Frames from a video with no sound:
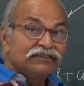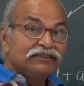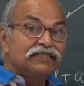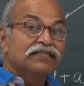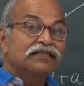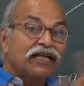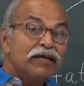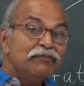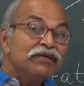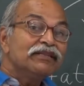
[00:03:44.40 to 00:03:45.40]

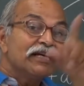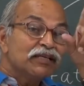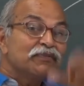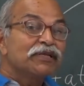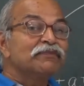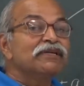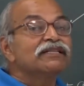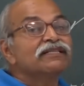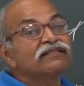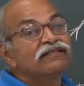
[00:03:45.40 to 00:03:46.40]
describing the
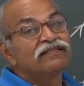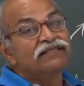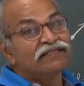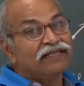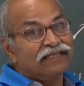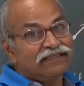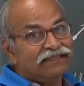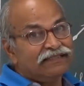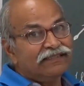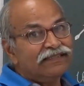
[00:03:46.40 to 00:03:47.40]
experiments
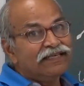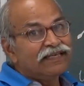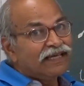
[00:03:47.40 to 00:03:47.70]
nicely,